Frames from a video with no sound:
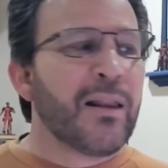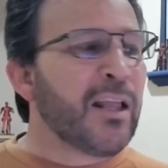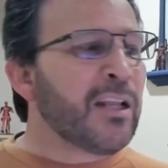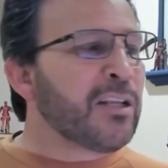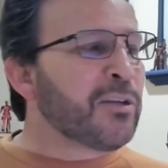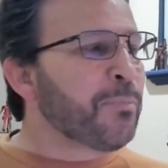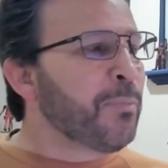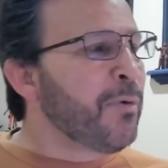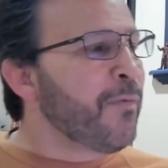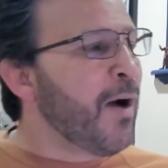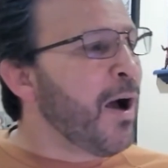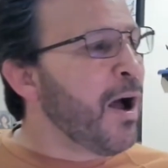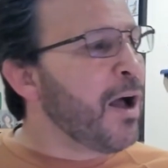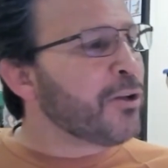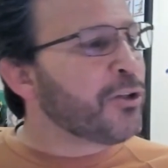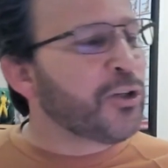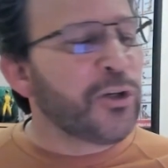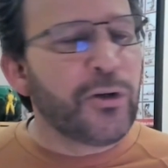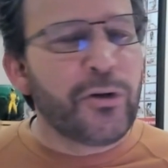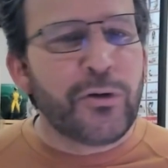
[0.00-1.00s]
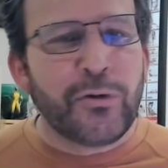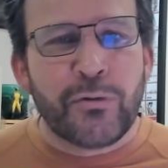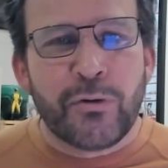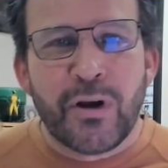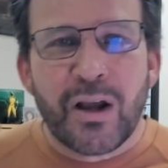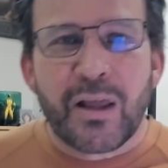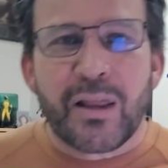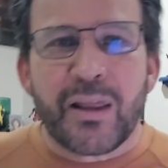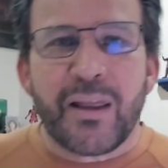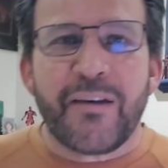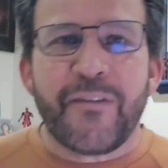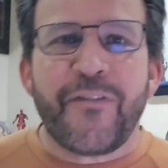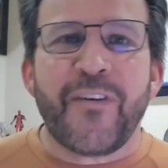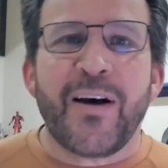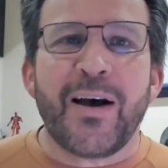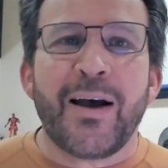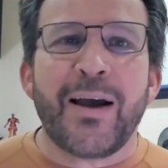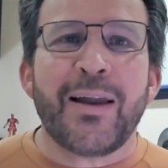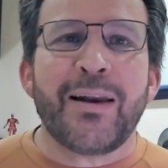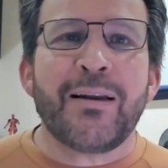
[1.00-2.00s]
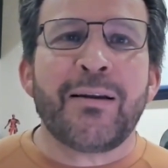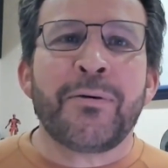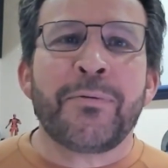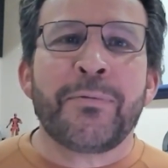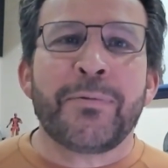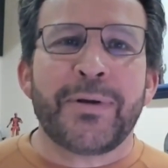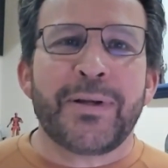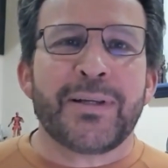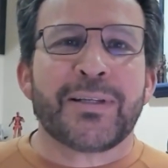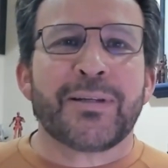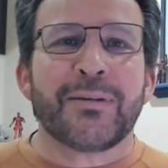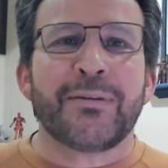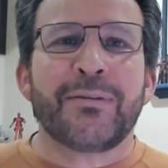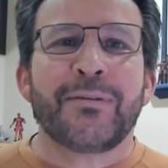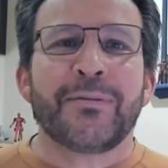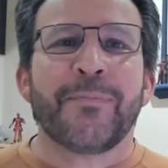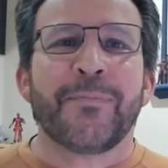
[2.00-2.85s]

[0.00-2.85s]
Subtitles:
move on to the final whistle.